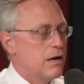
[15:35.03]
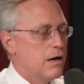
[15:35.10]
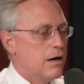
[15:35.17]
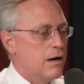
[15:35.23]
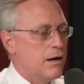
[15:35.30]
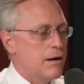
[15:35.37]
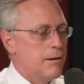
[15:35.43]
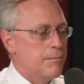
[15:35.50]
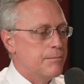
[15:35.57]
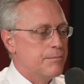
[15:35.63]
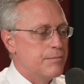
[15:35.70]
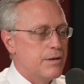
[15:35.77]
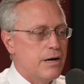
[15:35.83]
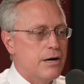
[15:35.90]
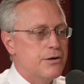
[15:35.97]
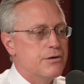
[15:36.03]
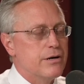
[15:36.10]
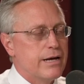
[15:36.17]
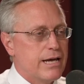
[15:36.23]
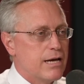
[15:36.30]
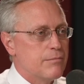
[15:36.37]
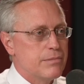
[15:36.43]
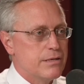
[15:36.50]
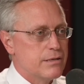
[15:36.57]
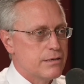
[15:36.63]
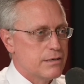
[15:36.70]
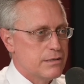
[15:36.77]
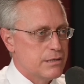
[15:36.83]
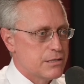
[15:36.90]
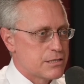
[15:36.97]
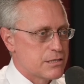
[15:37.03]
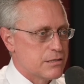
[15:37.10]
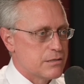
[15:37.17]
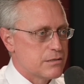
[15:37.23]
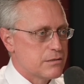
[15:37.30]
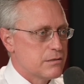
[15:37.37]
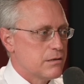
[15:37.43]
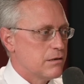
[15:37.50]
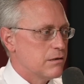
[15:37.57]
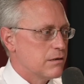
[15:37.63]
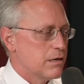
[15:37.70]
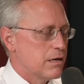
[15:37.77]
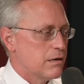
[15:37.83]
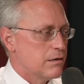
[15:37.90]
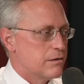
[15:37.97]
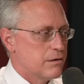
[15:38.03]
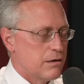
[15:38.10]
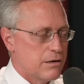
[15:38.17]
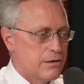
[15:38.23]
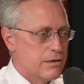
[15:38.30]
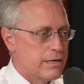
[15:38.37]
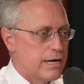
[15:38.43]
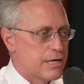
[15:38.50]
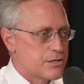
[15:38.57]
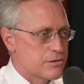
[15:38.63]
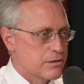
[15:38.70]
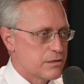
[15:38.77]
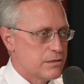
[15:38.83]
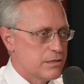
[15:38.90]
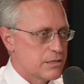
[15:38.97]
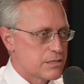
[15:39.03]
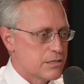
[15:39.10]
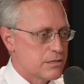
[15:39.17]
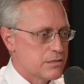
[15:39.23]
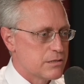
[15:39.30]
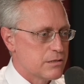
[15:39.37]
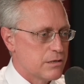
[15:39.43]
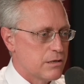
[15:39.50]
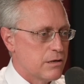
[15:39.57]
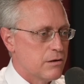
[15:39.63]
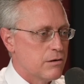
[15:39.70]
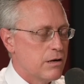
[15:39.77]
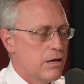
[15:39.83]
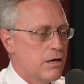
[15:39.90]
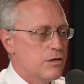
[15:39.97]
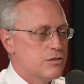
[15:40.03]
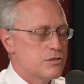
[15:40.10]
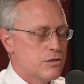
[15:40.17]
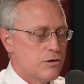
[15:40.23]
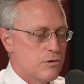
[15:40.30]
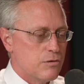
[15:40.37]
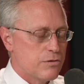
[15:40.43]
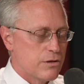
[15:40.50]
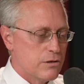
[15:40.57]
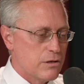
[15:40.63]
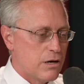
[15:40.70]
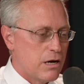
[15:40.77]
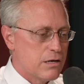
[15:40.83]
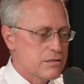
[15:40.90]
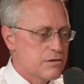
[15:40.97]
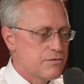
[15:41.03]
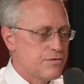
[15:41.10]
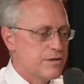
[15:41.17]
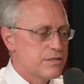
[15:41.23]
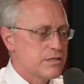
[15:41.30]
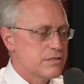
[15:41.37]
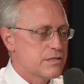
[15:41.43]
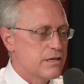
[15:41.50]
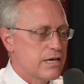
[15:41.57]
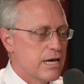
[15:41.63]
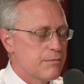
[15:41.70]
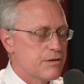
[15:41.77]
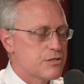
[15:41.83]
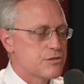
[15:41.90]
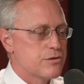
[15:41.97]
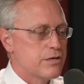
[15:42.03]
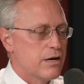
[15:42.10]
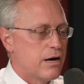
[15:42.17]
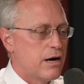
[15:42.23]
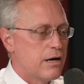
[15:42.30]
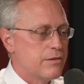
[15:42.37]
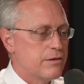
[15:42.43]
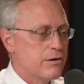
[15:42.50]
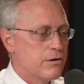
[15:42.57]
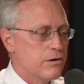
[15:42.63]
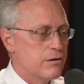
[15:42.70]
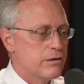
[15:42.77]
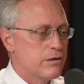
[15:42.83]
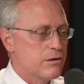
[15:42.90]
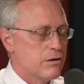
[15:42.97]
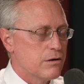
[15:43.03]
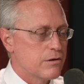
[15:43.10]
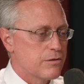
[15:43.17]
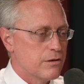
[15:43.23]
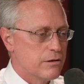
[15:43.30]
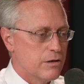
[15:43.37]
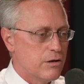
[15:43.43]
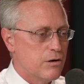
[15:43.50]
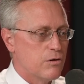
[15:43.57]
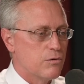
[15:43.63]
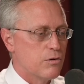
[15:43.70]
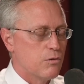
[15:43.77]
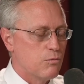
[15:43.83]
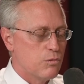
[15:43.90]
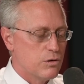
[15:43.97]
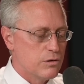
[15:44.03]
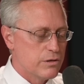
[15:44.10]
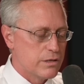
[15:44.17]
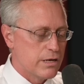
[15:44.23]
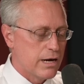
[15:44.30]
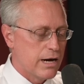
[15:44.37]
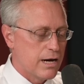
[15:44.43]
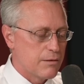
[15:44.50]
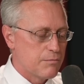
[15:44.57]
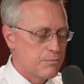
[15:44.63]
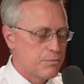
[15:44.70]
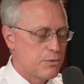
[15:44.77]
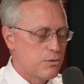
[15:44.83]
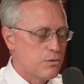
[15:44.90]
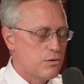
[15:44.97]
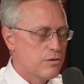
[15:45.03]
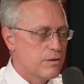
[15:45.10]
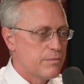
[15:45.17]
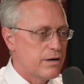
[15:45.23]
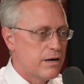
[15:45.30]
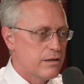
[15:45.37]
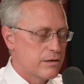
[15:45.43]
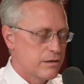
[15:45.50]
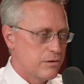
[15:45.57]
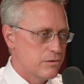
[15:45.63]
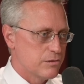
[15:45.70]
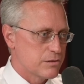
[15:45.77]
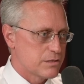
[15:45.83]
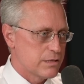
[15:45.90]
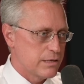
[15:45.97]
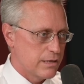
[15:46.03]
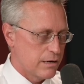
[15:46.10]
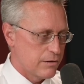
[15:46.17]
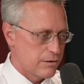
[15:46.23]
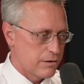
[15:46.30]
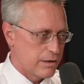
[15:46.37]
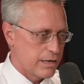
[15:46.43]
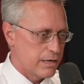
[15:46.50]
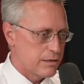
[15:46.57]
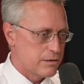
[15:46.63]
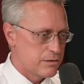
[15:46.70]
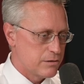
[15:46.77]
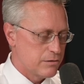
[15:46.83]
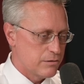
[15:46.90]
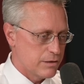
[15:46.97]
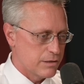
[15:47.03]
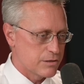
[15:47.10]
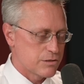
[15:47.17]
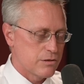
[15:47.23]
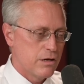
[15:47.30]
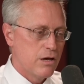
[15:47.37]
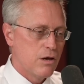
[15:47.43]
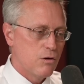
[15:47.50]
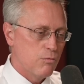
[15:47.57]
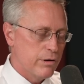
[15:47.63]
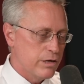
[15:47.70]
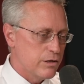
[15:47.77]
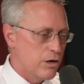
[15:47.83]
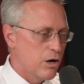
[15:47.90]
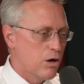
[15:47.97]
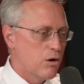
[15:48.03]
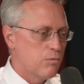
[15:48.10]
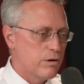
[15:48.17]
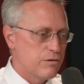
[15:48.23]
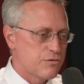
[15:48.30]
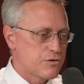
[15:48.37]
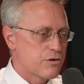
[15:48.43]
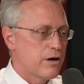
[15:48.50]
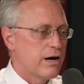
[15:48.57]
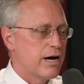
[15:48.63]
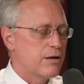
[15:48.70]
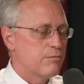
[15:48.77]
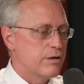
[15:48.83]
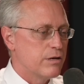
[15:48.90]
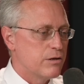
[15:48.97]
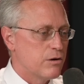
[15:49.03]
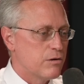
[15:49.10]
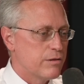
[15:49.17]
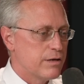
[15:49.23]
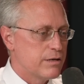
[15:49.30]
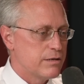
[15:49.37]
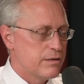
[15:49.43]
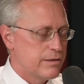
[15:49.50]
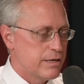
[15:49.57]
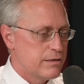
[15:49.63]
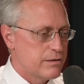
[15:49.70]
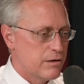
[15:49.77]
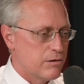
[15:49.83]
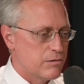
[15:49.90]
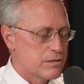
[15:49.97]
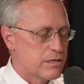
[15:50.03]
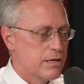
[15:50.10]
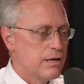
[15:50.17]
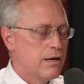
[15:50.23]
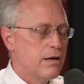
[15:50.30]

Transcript: under ambient conditions, okay, under natural conditions, you know. So the laws of physics and chemistry on the early Earth alone will not pull the molecules together and do this. We know, we've tried, we know they don't.